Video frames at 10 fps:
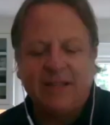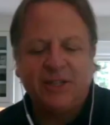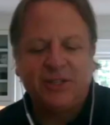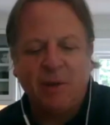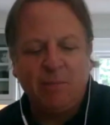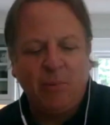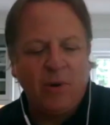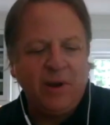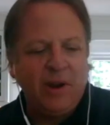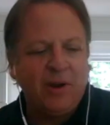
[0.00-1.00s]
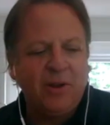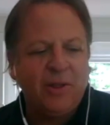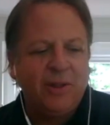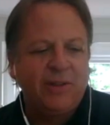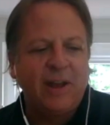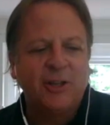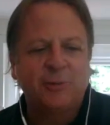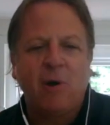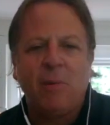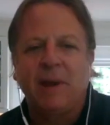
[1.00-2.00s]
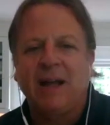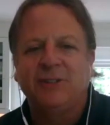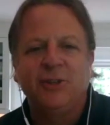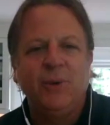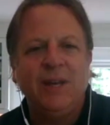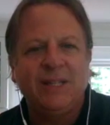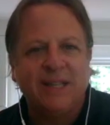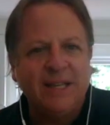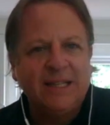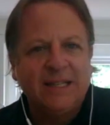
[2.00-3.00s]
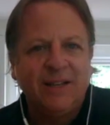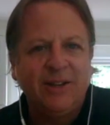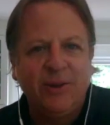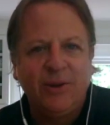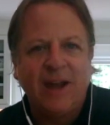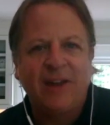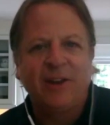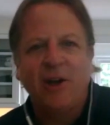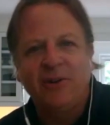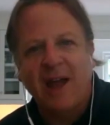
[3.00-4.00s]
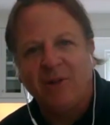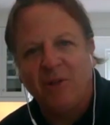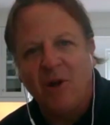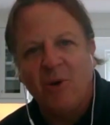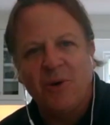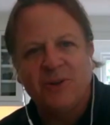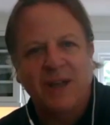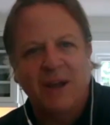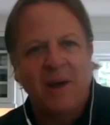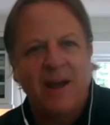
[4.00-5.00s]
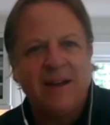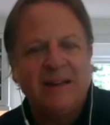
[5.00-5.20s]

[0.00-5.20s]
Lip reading: at some point here, the tennis ball got too easy and you had to go down lower. Is that right?